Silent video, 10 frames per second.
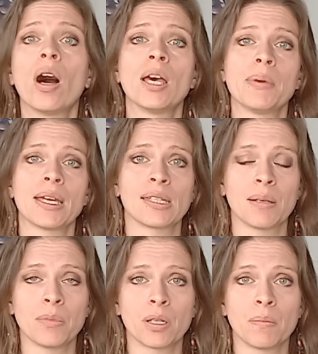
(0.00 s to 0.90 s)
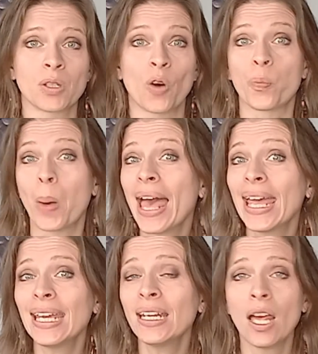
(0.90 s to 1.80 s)
IBS symptoms of
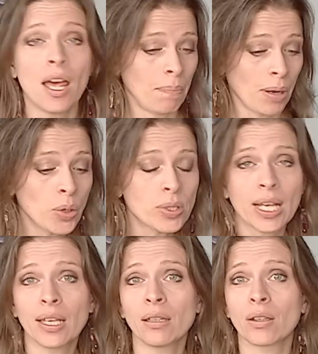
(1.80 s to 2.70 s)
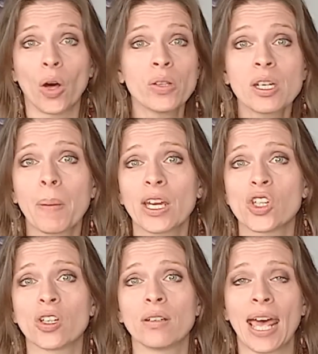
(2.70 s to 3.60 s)
pain, bloating,
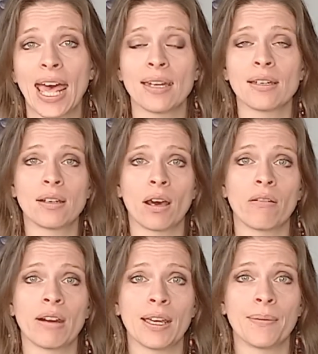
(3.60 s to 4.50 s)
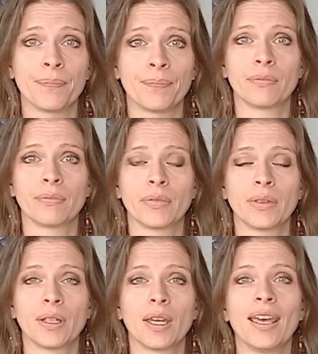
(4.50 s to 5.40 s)
constipation, and diarrhoea.
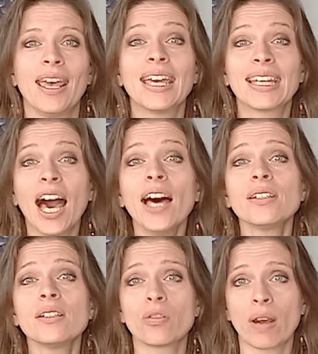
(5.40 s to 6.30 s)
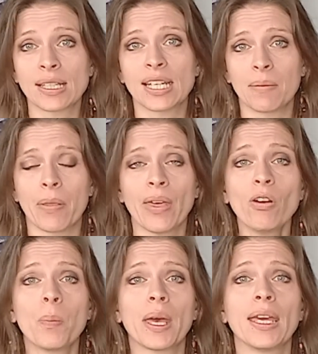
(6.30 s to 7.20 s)
Gut-directed
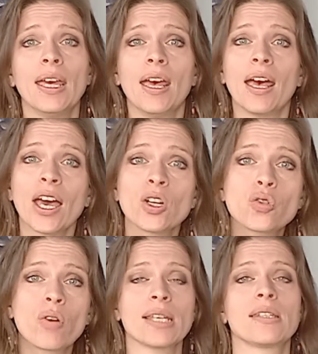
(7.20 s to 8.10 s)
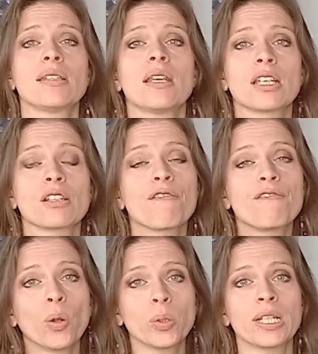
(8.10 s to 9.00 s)
hypnotherapy addresses this
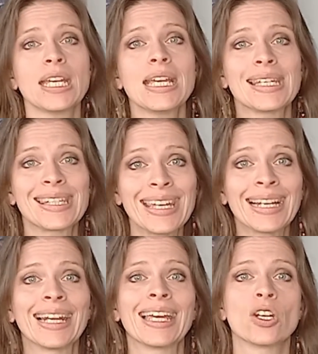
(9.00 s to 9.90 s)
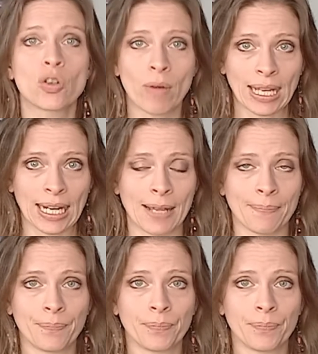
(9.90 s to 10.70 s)
faulty signaling directly.